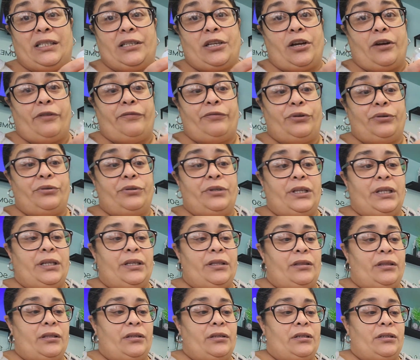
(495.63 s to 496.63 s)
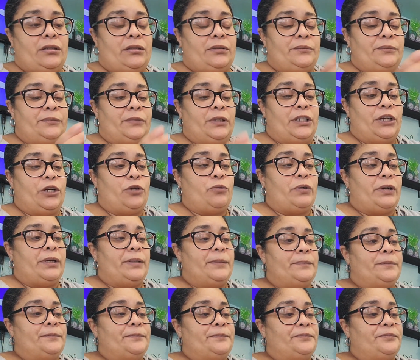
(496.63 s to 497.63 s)
covered in the
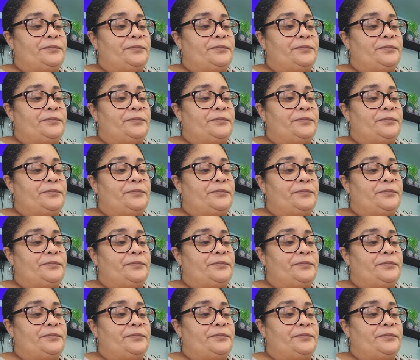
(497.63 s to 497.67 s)
liquid.